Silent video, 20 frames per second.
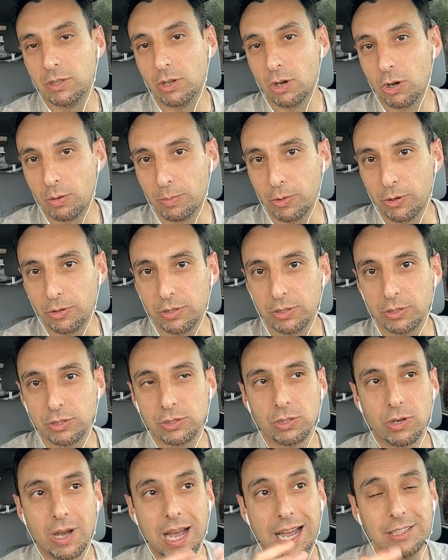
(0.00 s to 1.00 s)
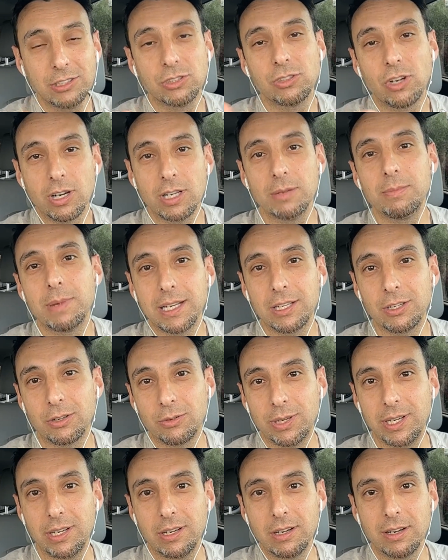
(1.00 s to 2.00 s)
to the homeowners. So I started my
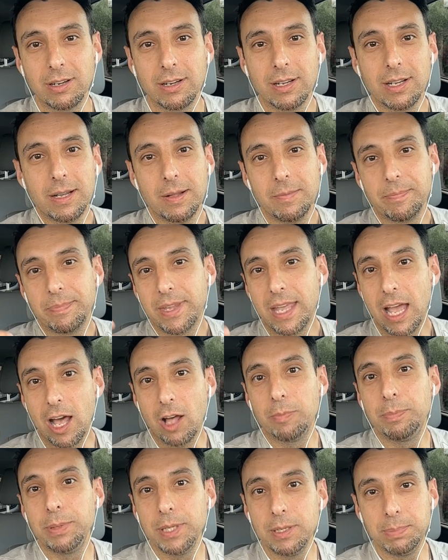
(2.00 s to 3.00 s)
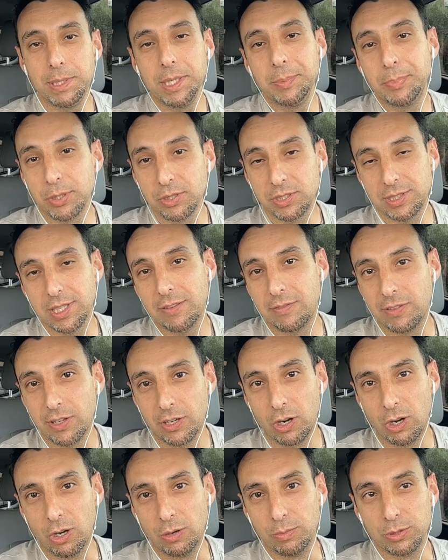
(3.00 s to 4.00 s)
career helping people save
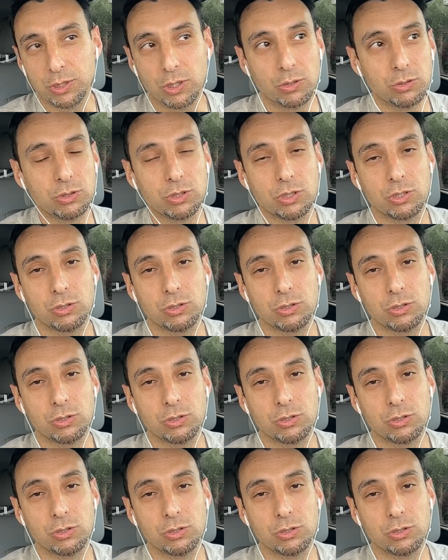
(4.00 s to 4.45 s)
their home. So it was